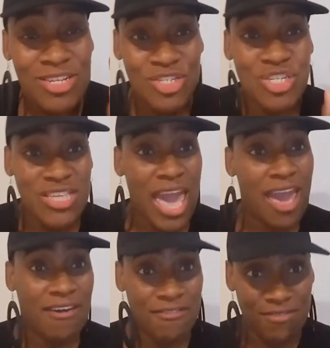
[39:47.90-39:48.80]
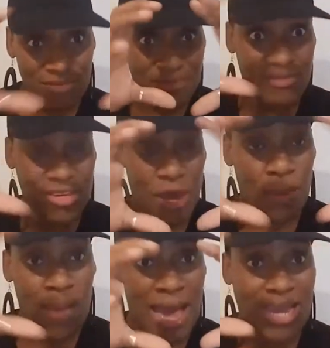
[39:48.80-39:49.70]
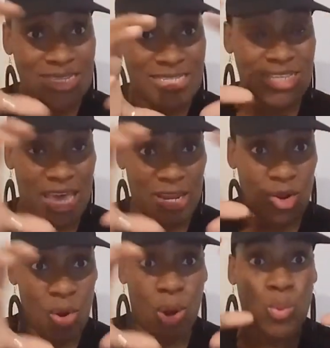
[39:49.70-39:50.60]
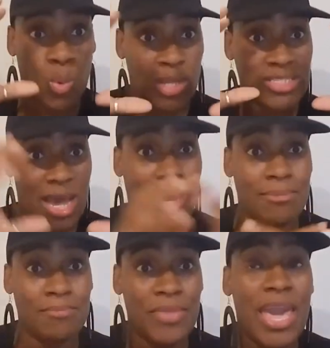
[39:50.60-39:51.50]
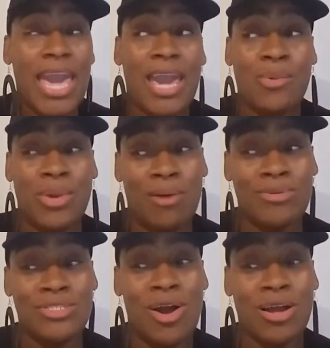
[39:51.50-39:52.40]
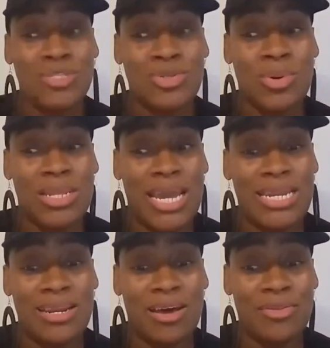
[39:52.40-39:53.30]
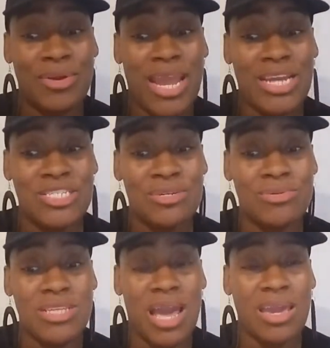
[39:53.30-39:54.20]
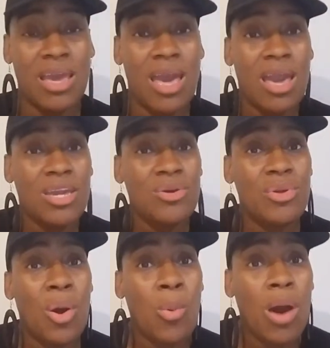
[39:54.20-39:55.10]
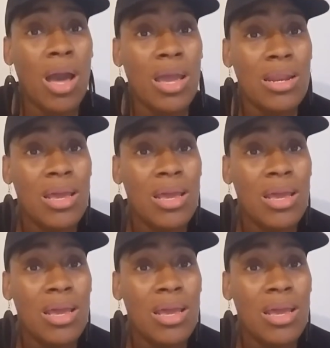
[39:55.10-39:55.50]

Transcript: just have your mind set on one type. And when I was talking to a lady the other day, she was like, you know what?